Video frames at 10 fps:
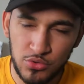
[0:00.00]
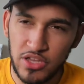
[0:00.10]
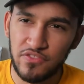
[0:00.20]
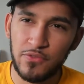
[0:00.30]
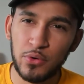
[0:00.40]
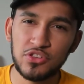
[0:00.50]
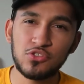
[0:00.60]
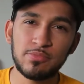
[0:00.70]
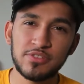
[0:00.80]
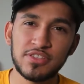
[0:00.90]
and
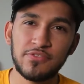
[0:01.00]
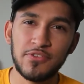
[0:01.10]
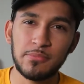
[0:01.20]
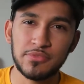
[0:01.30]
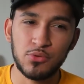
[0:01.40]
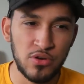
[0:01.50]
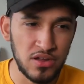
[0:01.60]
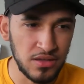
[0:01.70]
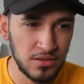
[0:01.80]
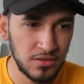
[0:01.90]
42% from
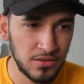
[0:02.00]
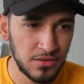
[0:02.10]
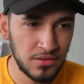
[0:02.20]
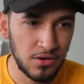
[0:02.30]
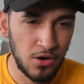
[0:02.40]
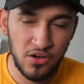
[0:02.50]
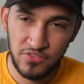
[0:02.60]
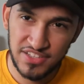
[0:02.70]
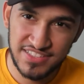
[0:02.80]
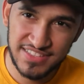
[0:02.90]
3,
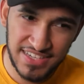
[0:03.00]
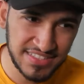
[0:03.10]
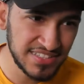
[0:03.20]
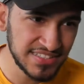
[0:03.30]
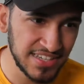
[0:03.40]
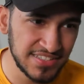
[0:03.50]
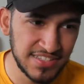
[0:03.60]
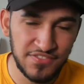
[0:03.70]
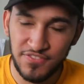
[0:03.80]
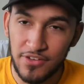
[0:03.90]
on 6 assists
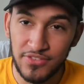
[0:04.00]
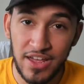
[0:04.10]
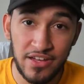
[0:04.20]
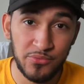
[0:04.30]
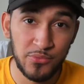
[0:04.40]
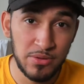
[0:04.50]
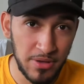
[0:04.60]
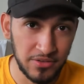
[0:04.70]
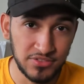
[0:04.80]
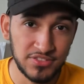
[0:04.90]
and 5.5
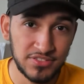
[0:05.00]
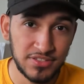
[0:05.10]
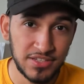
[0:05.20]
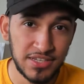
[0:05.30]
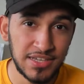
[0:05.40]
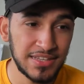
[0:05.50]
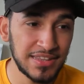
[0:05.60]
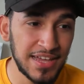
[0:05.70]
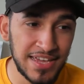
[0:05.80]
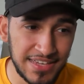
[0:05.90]
rebounds.
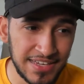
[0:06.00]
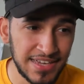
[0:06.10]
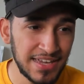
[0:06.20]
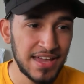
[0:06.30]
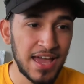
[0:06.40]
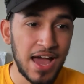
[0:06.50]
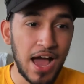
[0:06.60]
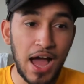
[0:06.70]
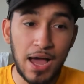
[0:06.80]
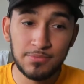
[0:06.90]
Like,
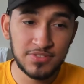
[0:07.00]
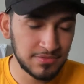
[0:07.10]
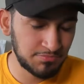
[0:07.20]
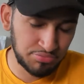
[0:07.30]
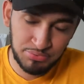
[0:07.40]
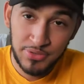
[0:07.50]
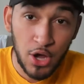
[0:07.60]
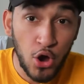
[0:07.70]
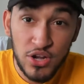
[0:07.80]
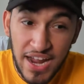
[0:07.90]
I'm
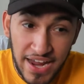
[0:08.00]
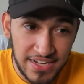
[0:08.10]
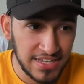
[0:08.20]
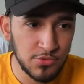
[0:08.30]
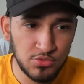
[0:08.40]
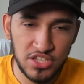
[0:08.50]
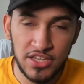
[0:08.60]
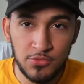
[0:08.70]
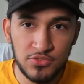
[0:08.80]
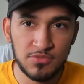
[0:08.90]
on 90. He
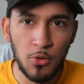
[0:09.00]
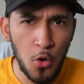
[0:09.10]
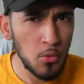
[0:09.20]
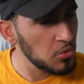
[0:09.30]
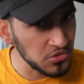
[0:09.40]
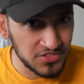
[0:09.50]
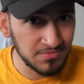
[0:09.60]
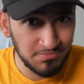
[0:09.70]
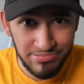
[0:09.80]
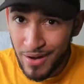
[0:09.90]
was almost
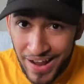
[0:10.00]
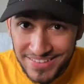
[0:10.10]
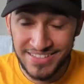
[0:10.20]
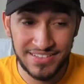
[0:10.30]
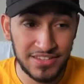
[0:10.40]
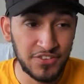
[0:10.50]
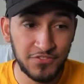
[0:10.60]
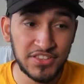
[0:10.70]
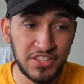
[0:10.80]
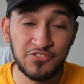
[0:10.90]
practically
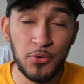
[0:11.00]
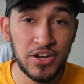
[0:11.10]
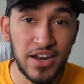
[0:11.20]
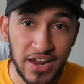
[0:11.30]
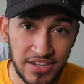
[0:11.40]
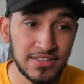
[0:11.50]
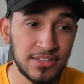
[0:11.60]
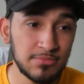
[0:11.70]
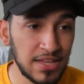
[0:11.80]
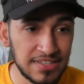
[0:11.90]
50-40-90
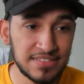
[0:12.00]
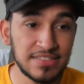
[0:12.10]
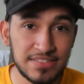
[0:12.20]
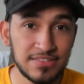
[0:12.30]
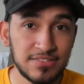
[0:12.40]
club last season,